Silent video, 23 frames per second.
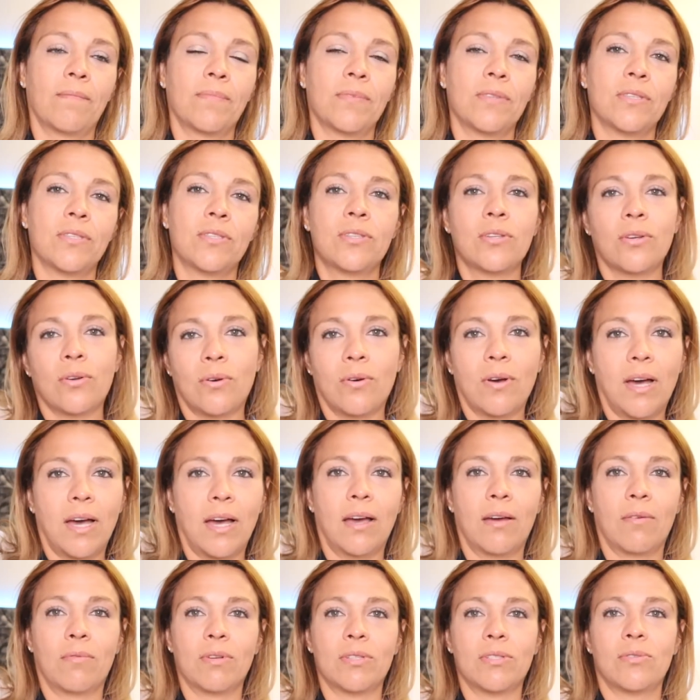so
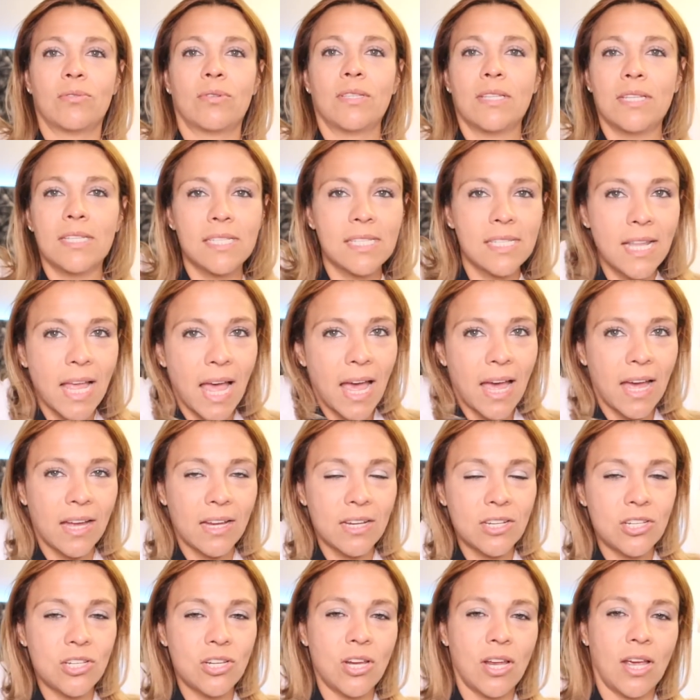I was doing the
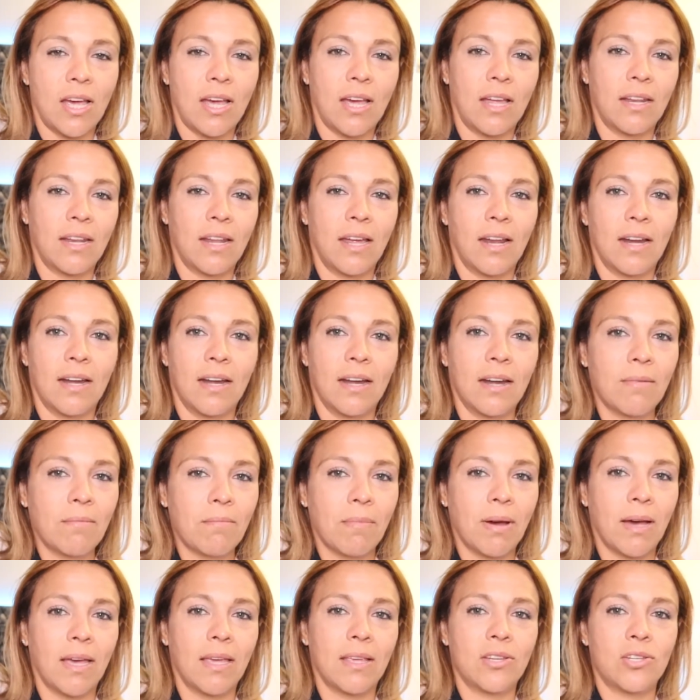snatch, and then
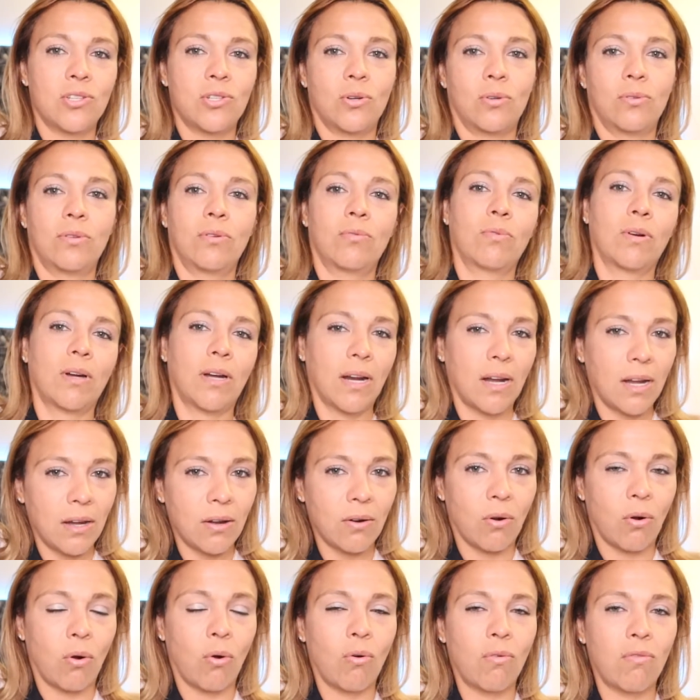my shoulder went a
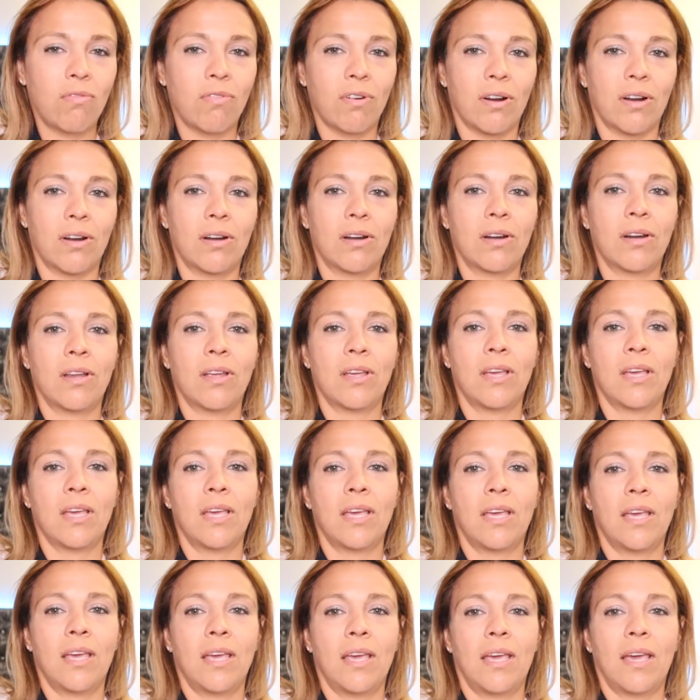little over,
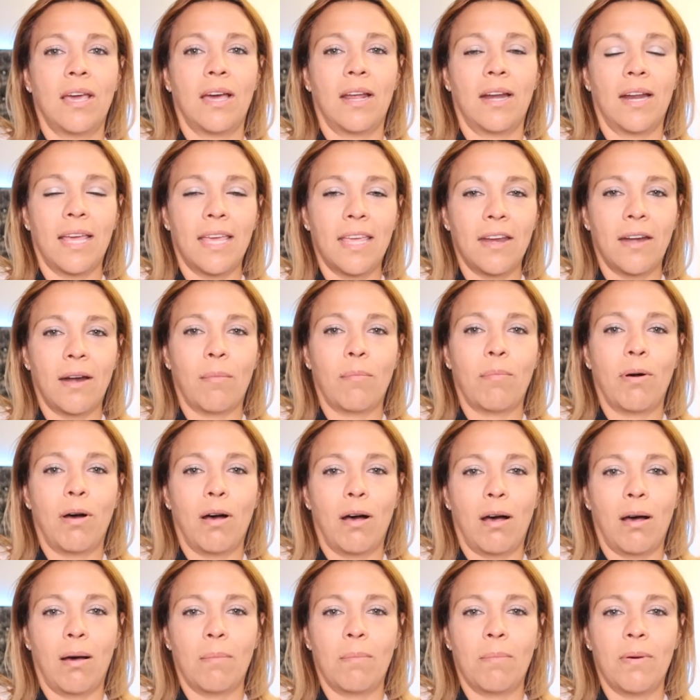and I hear a
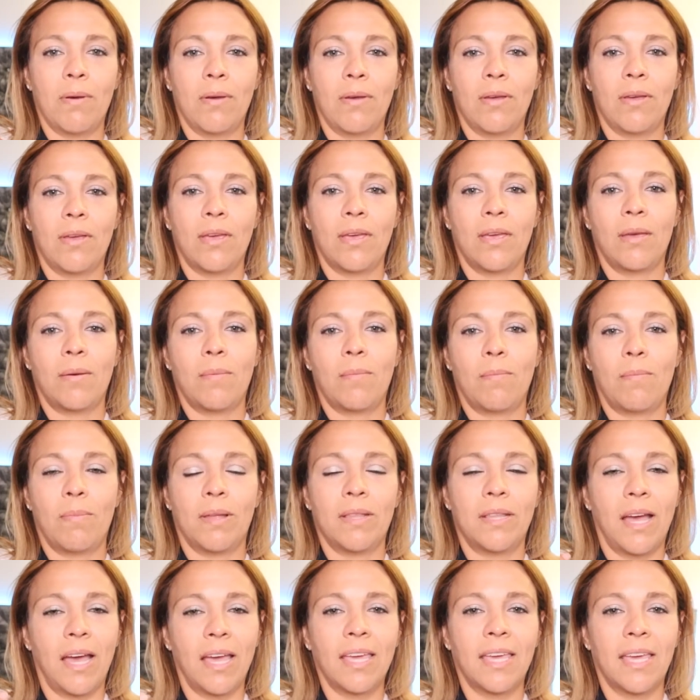pop.
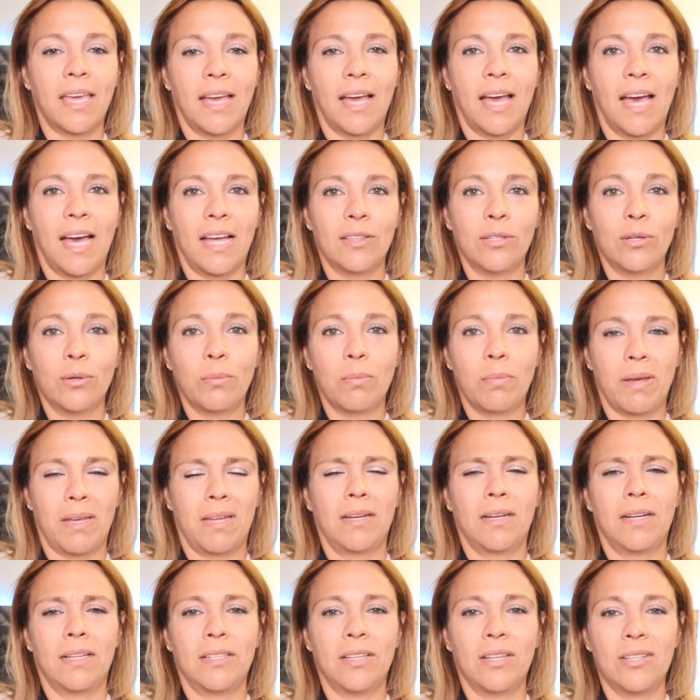But I can handle
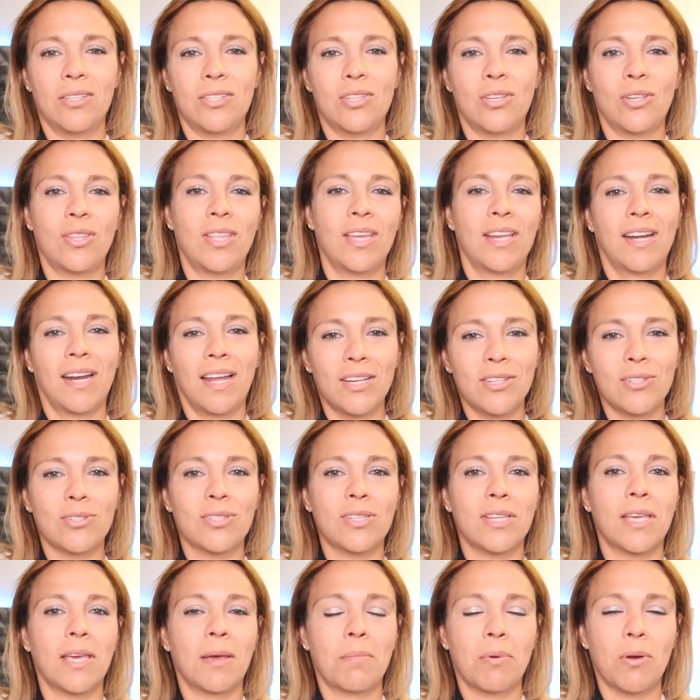pain a lot, so then I
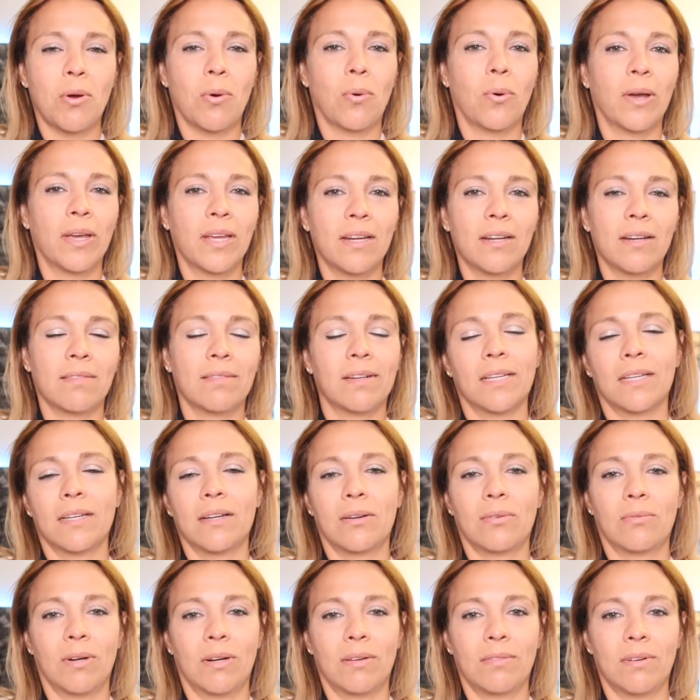just kept going. I'm like,
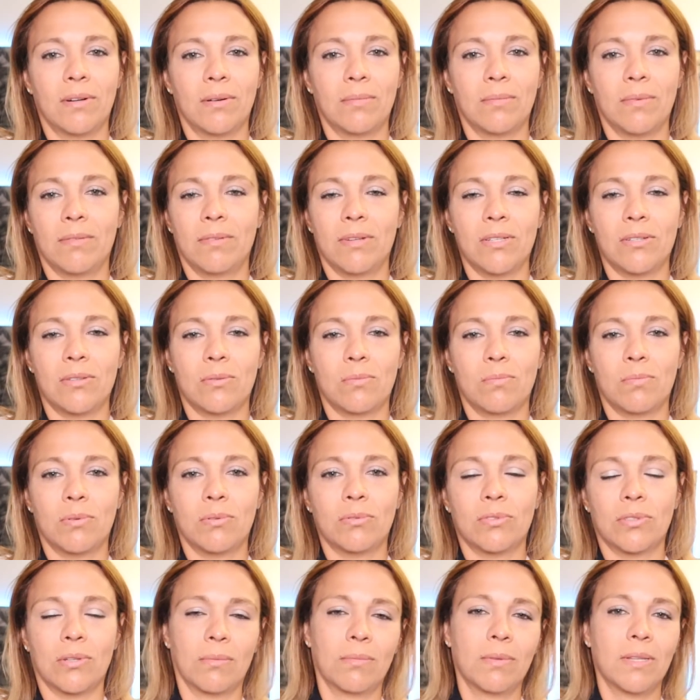oh, whatever, maybe I just pull
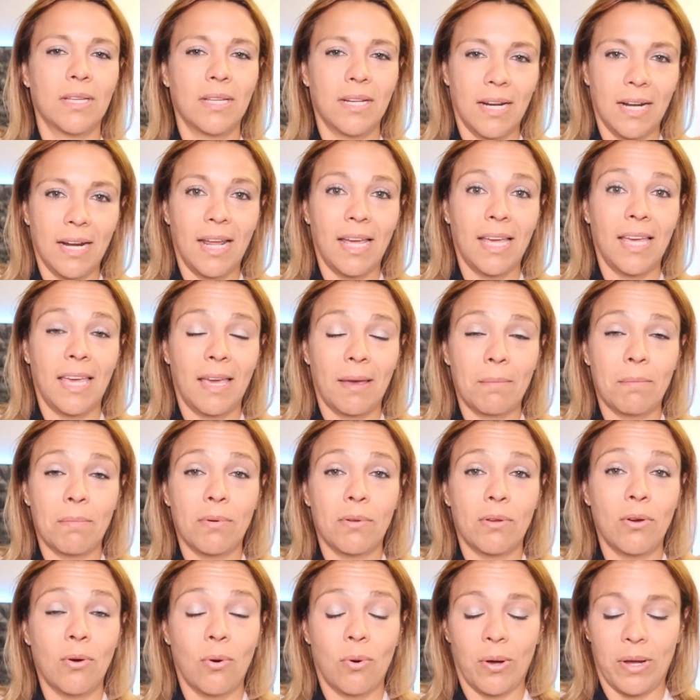something, and I kept
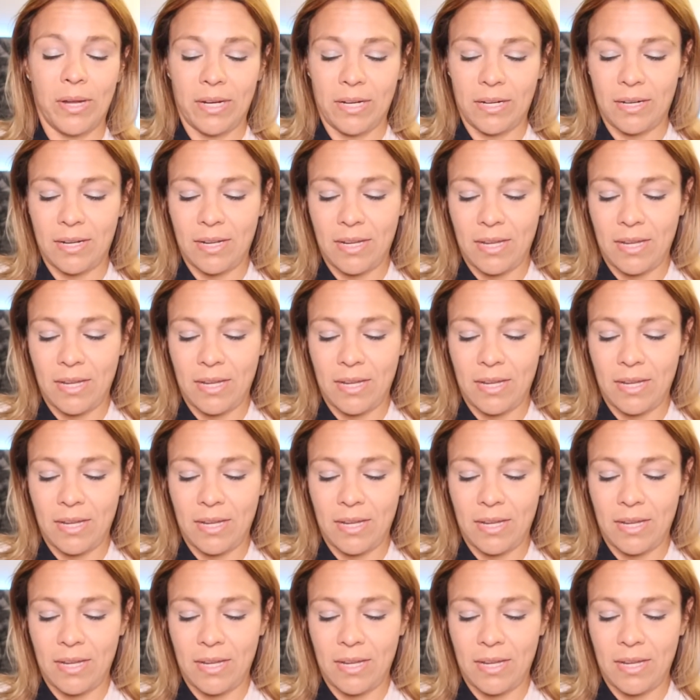going.